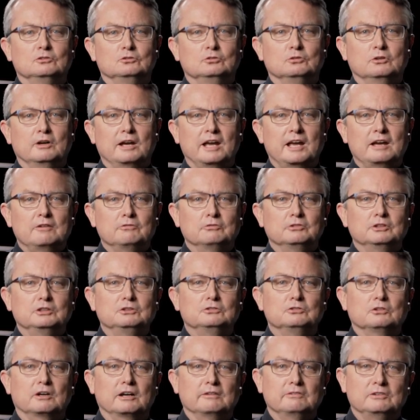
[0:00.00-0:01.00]
to every
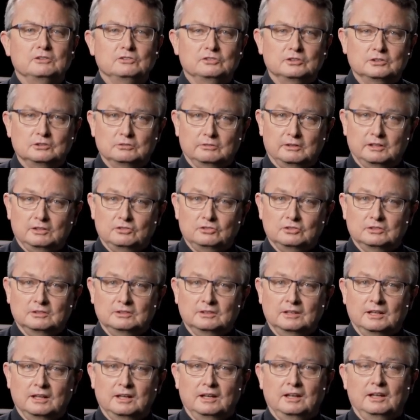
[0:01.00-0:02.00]
driving
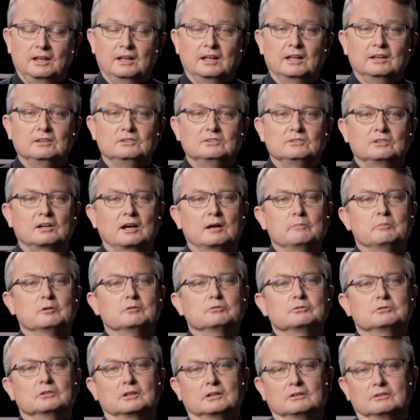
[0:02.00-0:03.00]
situation and type
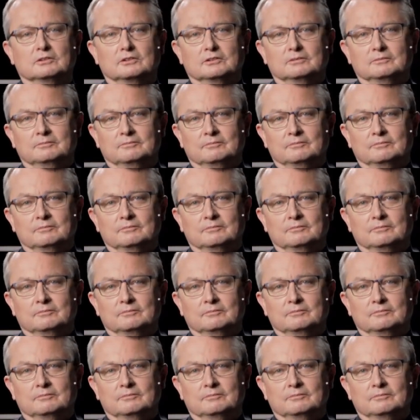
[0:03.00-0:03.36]
of ground.